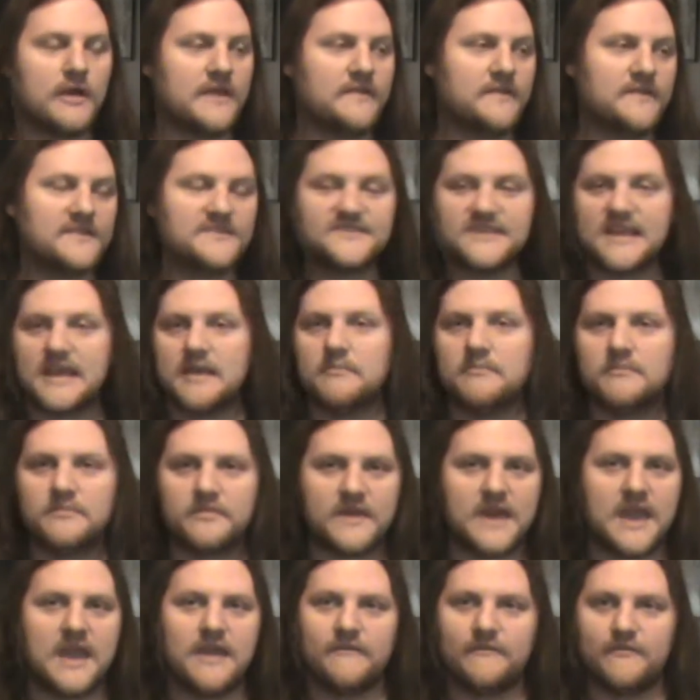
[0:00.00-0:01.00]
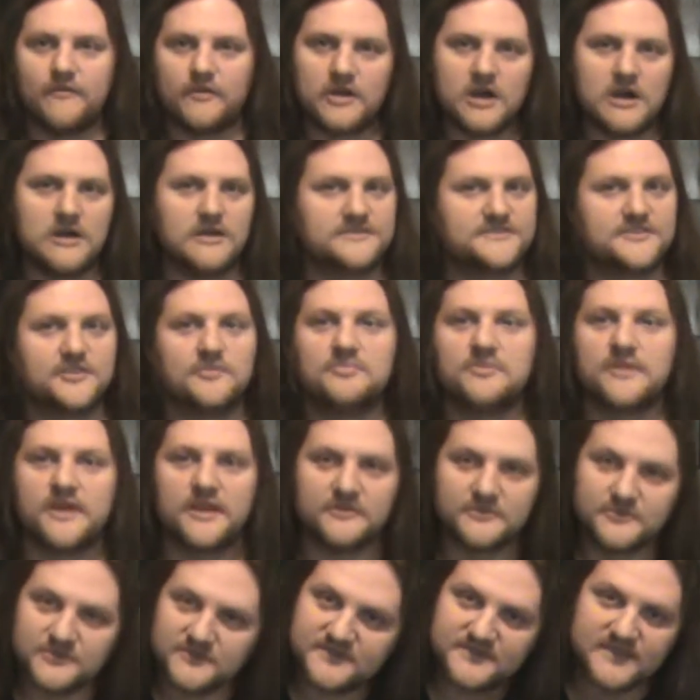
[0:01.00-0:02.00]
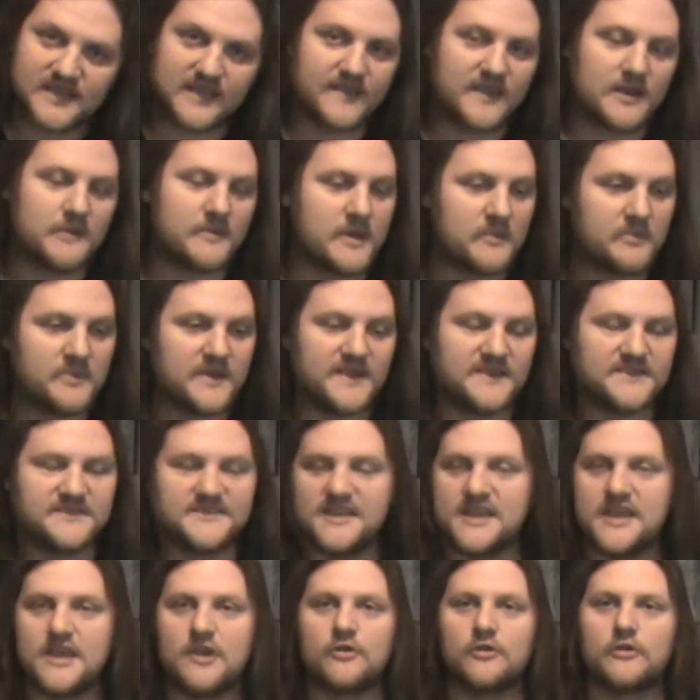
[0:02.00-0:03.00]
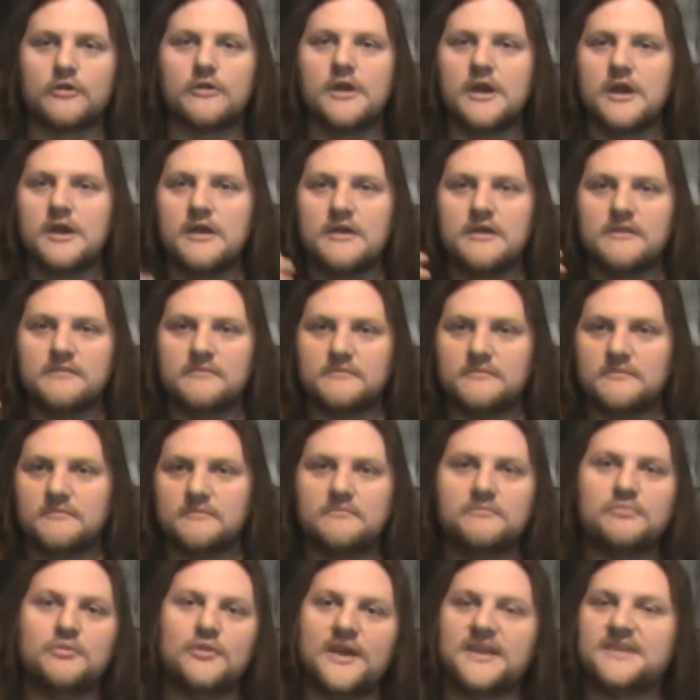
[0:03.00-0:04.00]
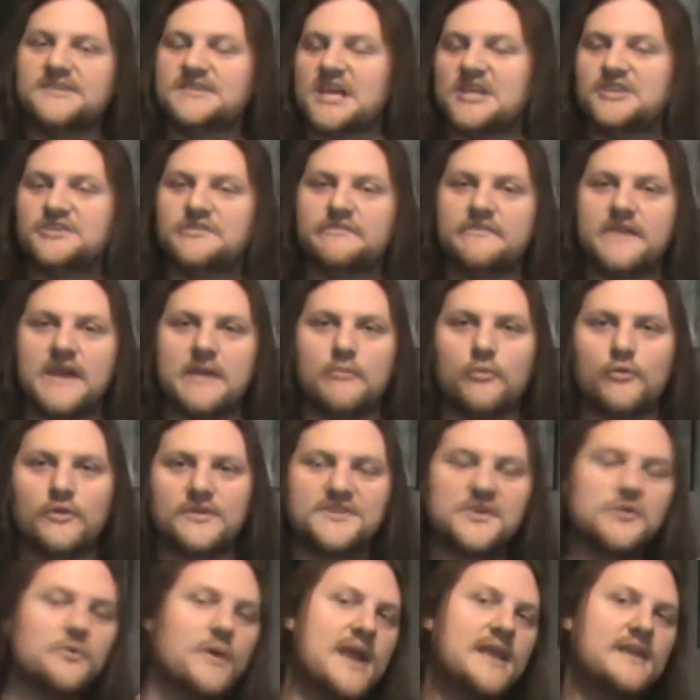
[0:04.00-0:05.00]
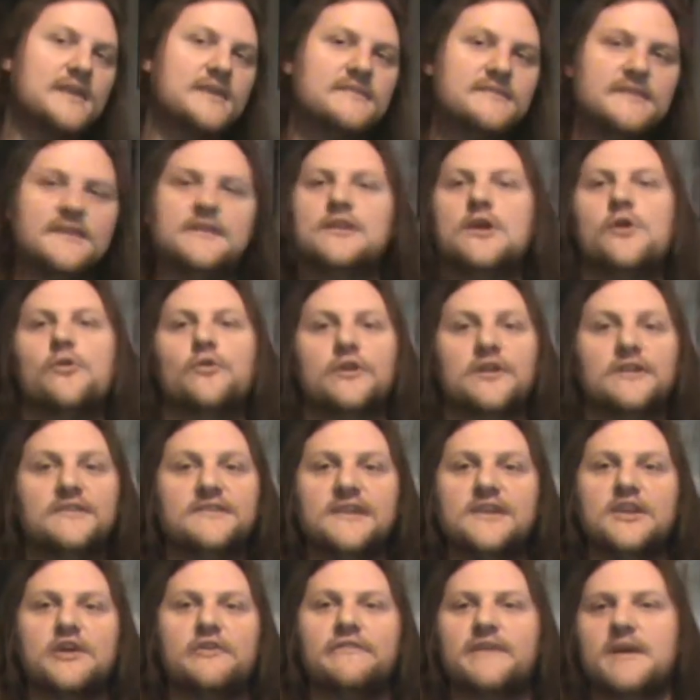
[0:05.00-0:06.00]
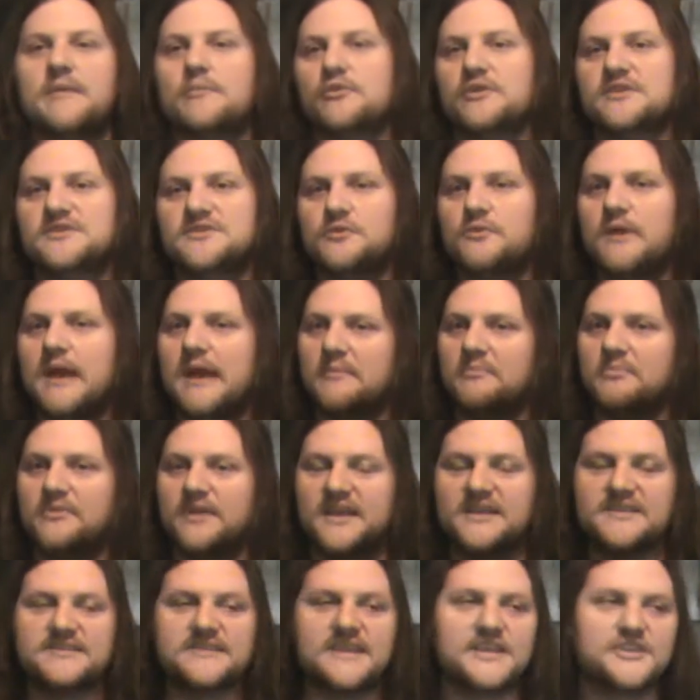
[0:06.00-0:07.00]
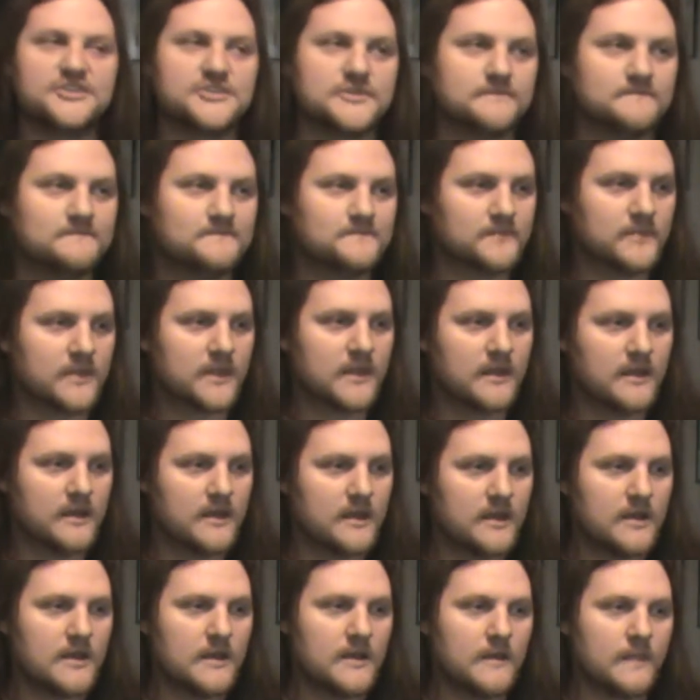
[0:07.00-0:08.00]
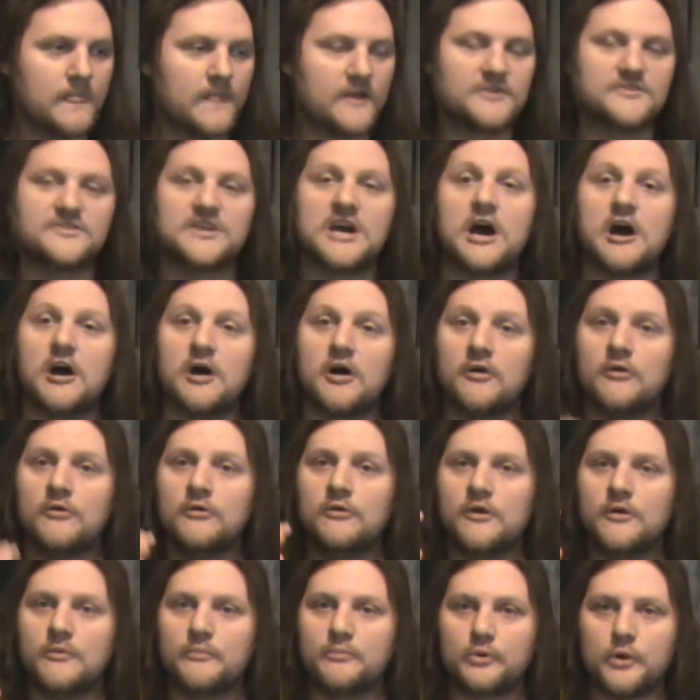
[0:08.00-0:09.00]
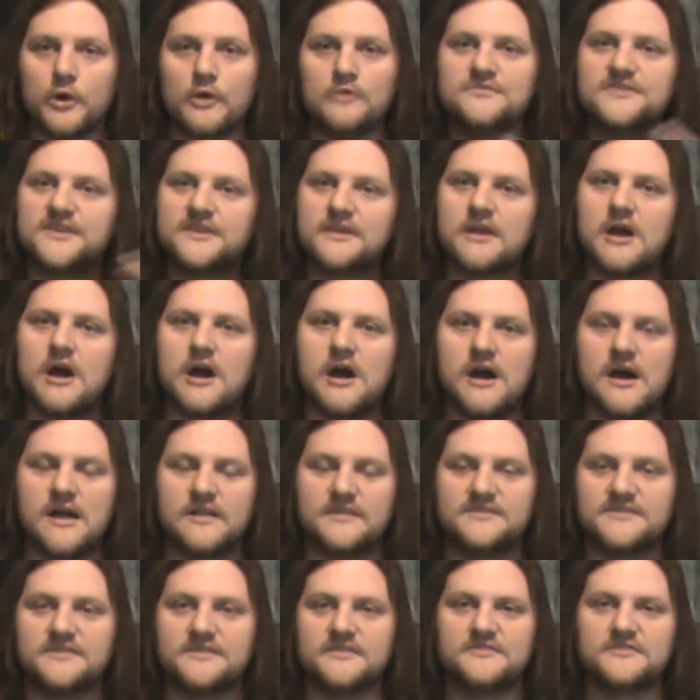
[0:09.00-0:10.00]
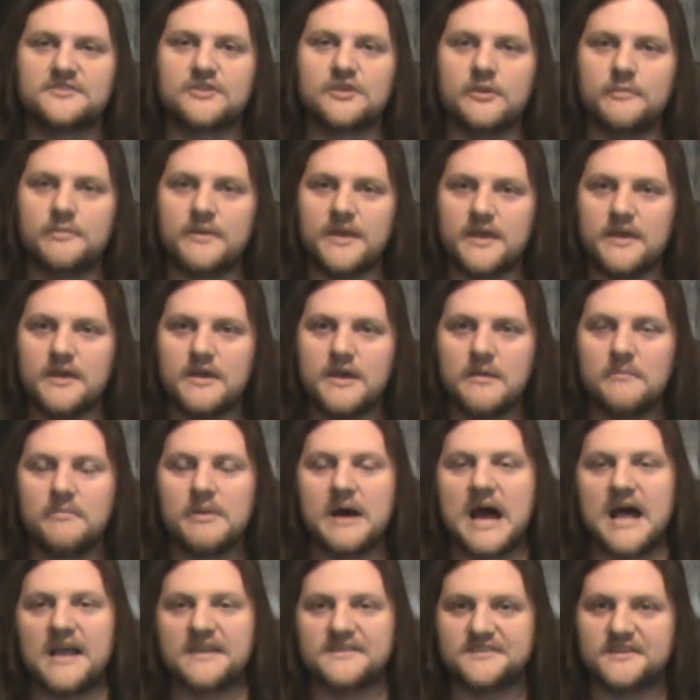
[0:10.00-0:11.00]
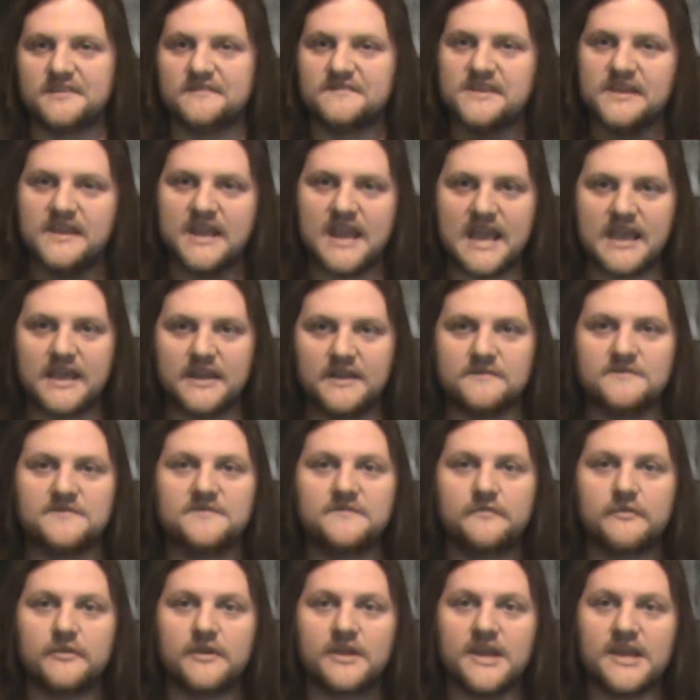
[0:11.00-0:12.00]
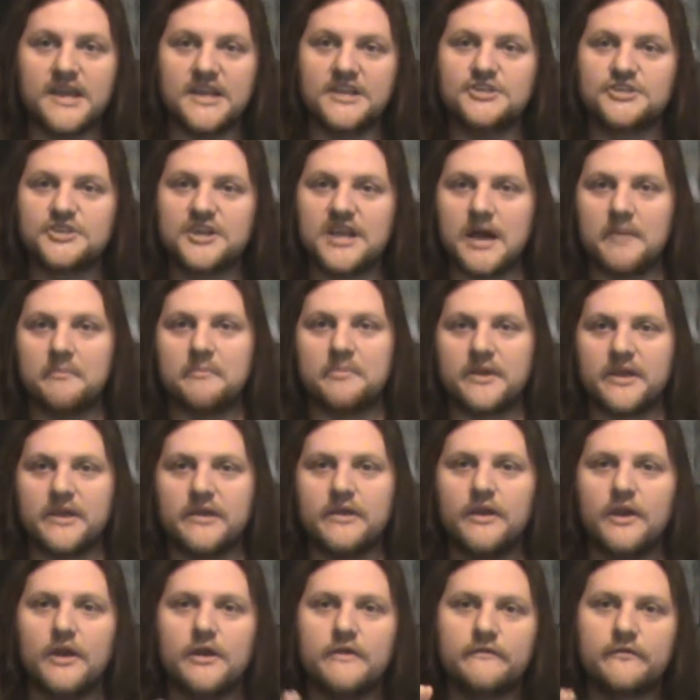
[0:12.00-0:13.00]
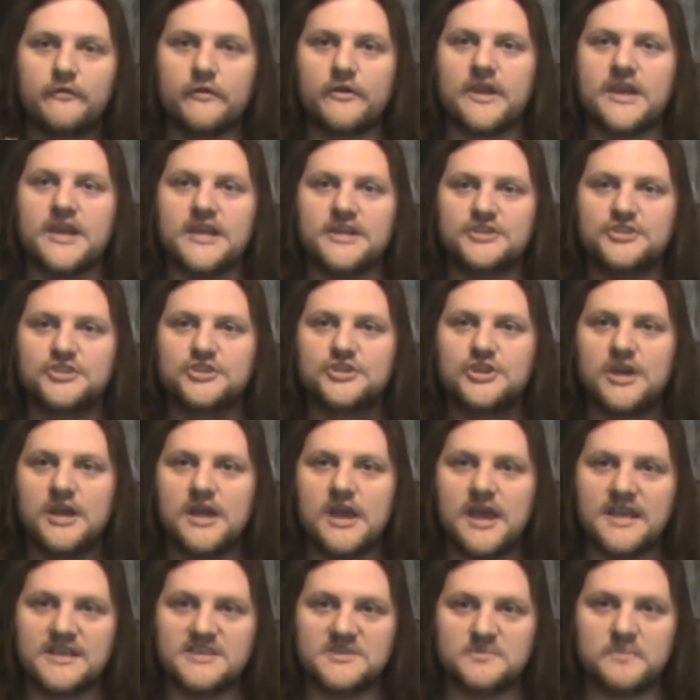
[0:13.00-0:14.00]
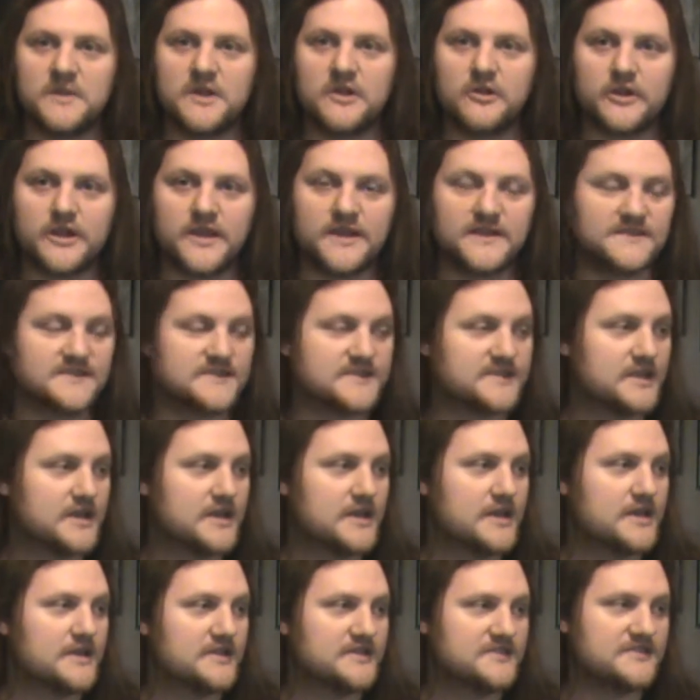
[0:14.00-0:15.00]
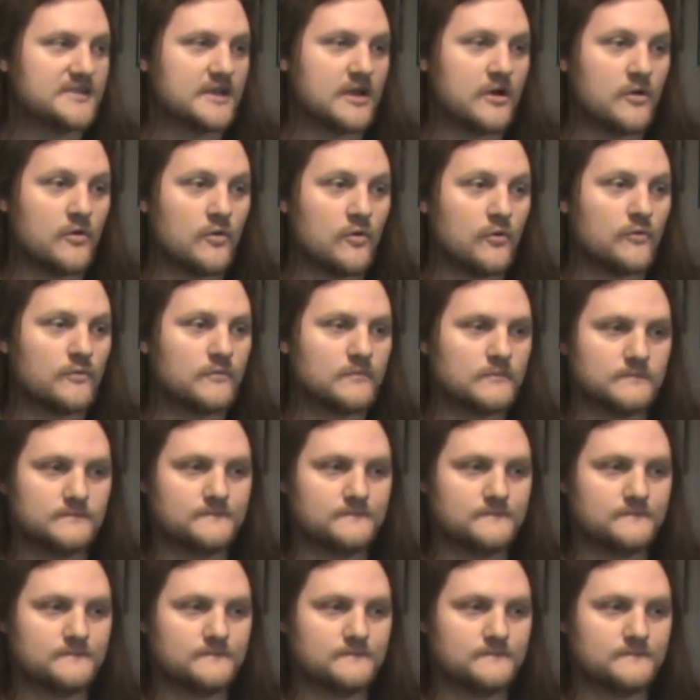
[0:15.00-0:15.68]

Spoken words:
And the same thing for console players who say that about PC, or PlayStation fanboys who hate Nintendo, or Nintendo fanboys who hate PlayStation. There's all pros and cons. There's going to be positives and negatives for each company, for each experience. So,